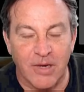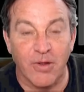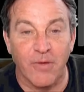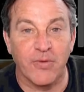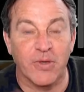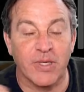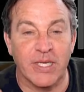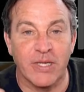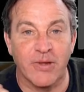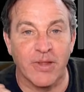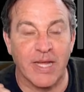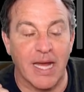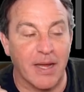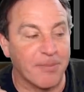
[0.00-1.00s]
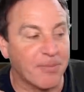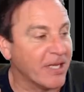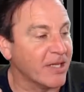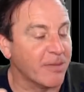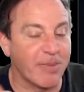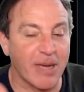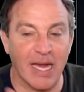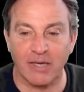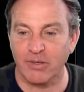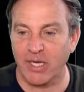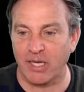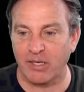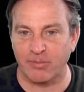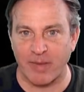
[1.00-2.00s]
I don't know if you can hear that, but in the
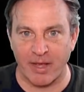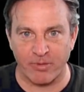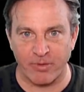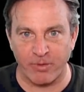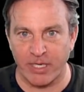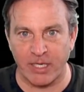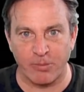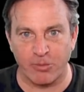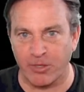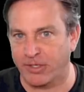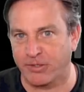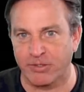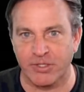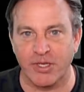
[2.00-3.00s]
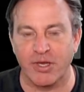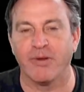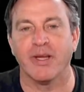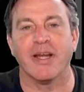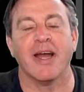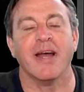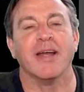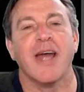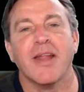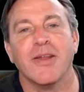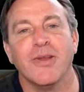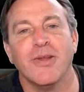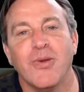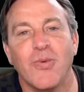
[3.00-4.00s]
background, my 3D printer's going. I
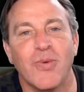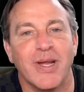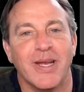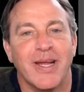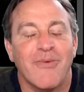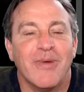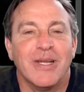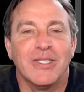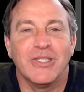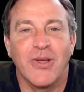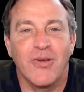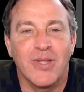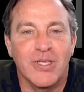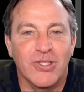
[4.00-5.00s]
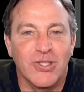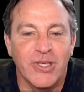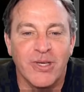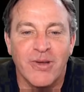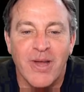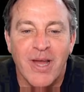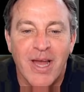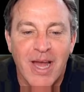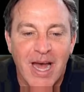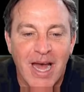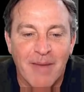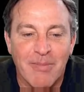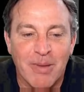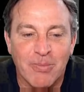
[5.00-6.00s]
got a new one. I want to show this to you.
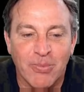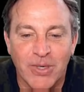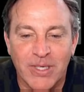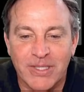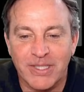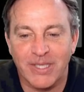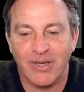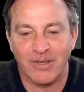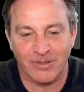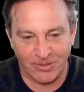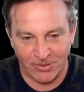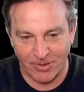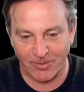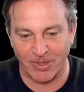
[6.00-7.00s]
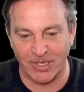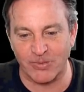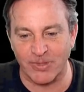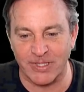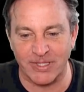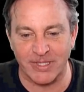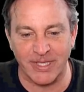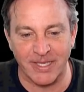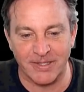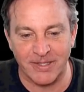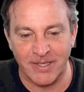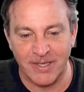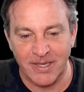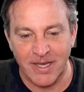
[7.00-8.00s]
I've been printing. Do I want to switch
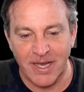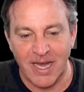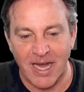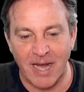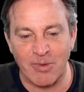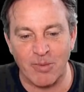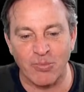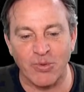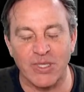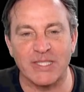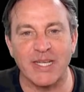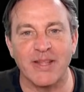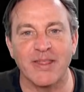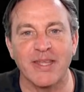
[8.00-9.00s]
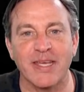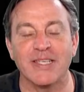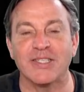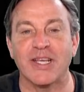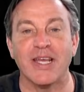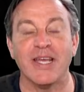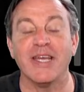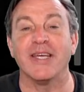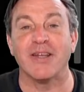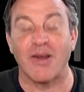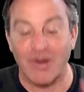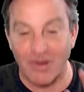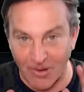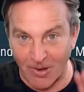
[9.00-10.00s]
skins? I've been printing things
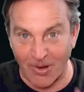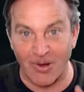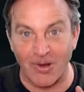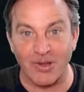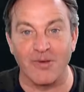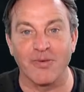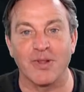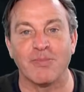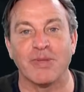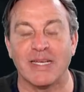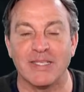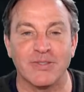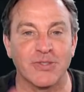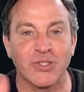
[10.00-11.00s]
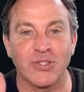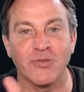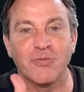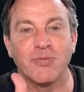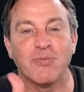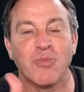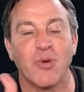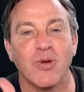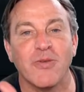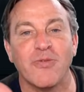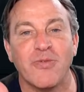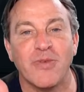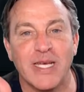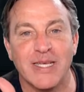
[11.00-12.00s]
in all over the place.
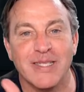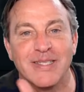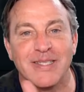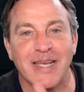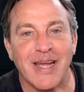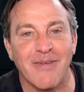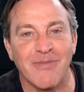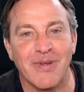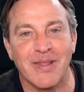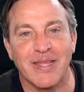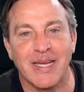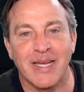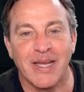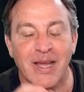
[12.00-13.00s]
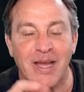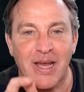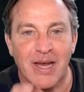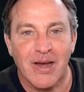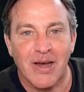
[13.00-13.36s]
Surfboard fins, everything.